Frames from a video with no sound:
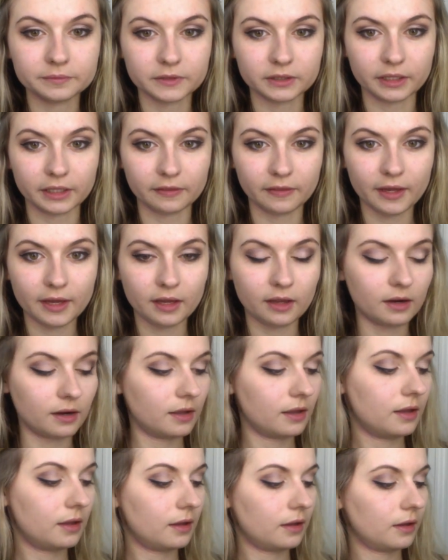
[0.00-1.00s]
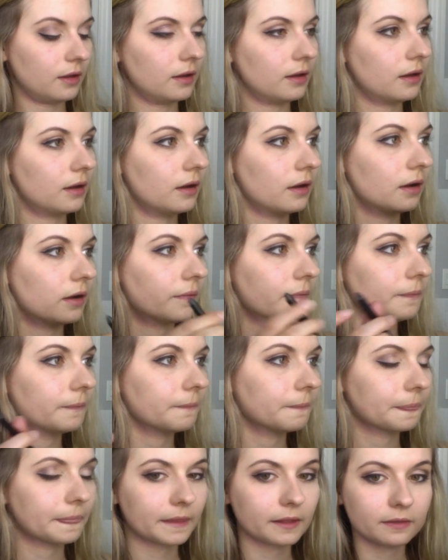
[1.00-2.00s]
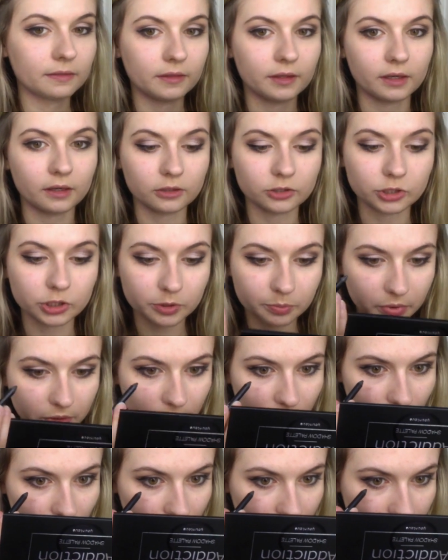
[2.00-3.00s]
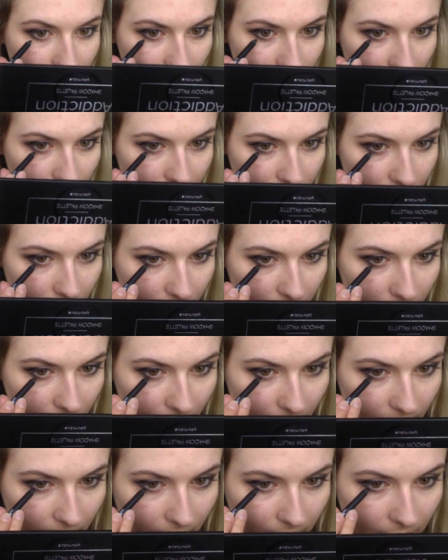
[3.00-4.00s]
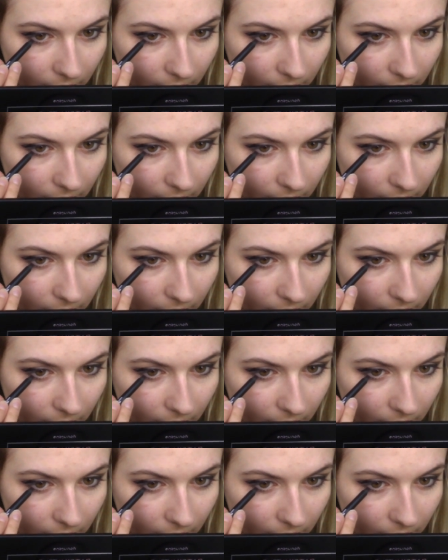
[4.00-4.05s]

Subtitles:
Like that. Then I'll just put on a tiny bit more.